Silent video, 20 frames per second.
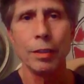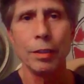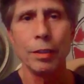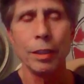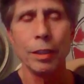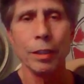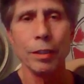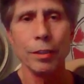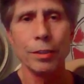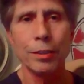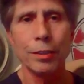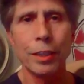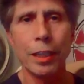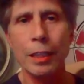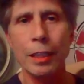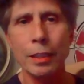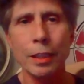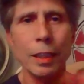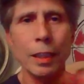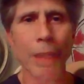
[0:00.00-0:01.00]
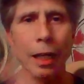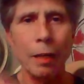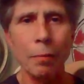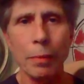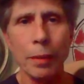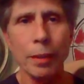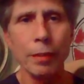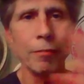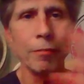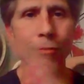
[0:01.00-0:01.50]
there's things that
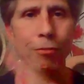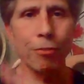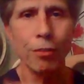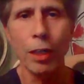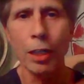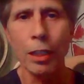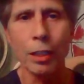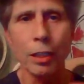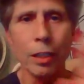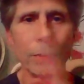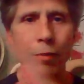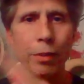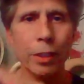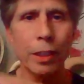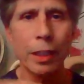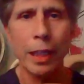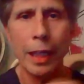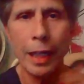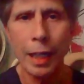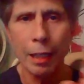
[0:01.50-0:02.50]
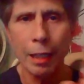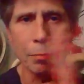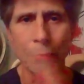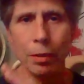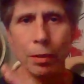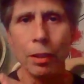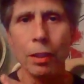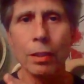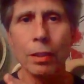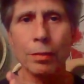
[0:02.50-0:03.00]
happen in front of the
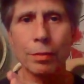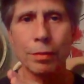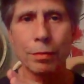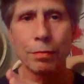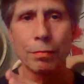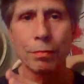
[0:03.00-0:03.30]
camera